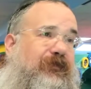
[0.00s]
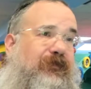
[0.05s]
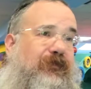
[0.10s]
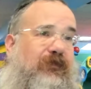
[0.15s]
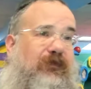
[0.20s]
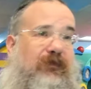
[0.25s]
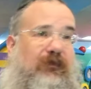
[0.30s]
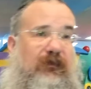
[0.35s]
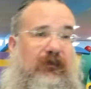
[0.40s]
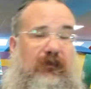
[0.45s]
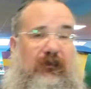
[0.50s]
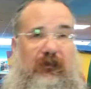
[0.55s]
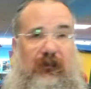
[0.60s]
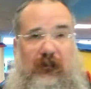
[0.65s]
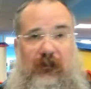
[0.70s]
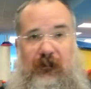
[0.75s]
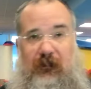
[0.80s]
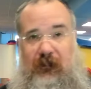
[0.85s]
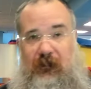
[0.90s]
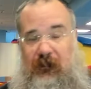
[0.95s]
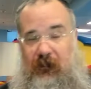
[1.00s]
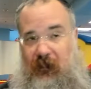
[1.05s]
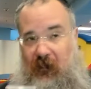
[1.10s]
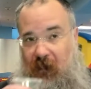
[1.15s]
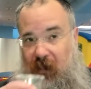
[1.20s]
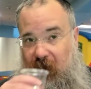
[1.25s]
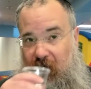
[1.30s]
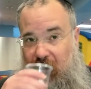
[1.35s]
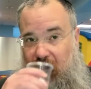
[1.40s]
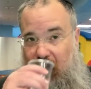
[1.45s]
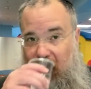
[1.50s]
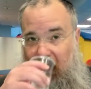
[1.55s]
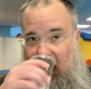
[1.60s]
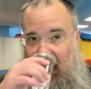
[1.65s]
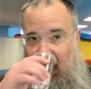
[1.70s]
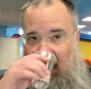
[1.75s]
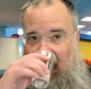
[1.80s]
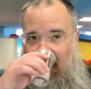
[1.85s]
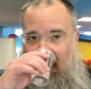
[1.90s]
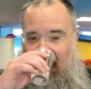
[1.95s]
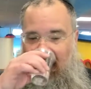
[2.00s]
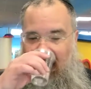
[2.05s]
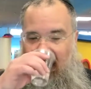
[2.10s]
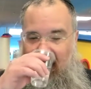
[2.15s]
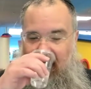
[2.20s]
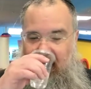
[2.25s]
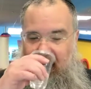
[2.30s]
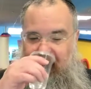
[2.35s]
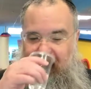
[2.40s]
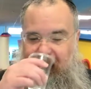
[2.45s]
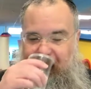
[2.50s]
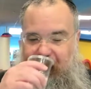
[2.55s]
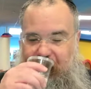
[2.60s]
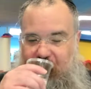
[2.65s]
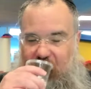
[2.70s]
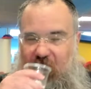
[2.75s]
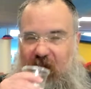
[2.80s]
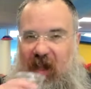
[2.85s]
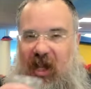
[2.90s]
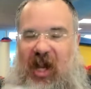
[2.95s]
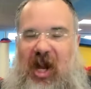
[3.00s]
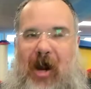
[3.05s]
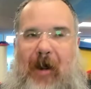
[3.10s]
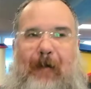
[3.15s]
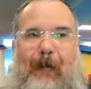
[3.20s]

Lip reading: (no one is talking)